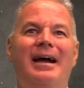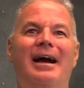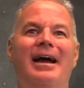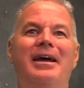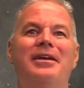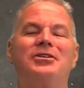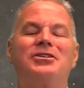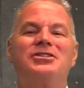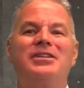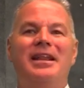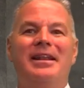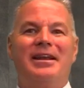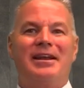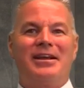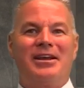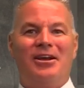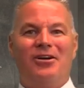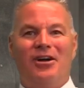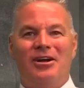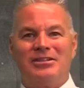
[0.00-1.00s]
understand that
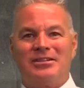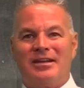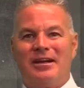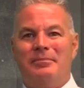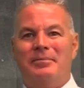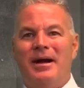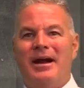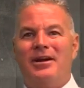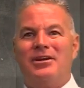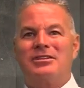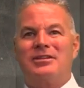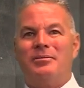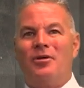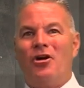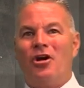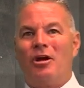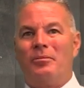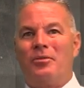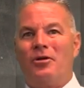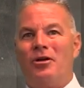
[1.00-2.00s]
it can cause a lot of buyers some
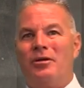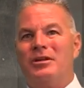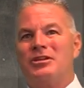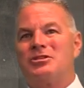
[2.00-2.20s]
heartburn,